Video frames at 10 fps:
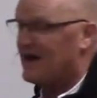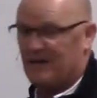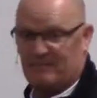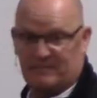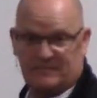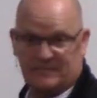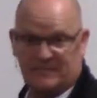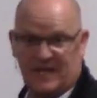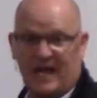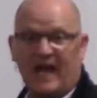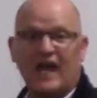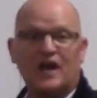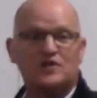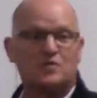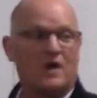up
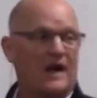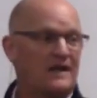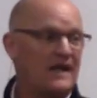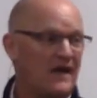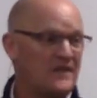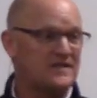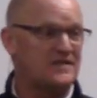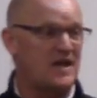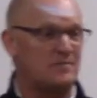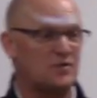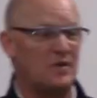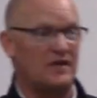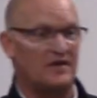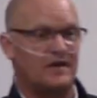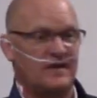and is running down the steps
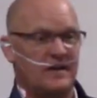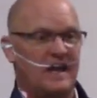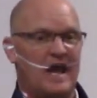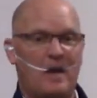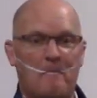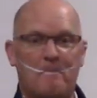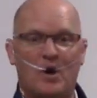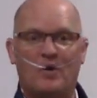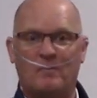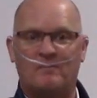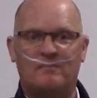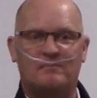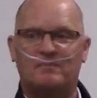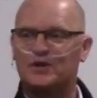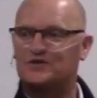with her, and boom,
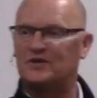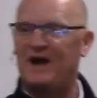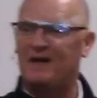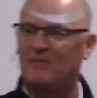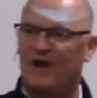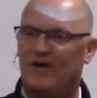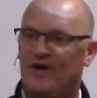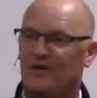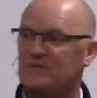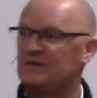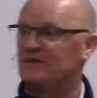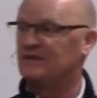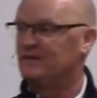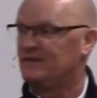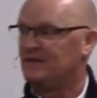puts her right in my arms.
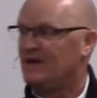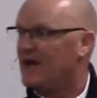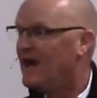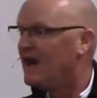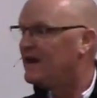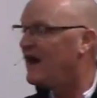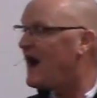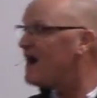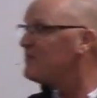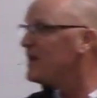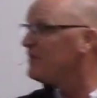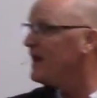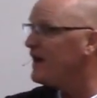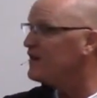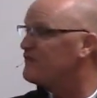Now I've been
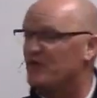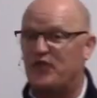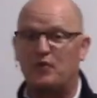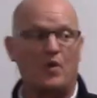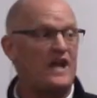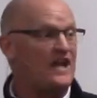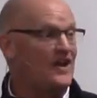married for three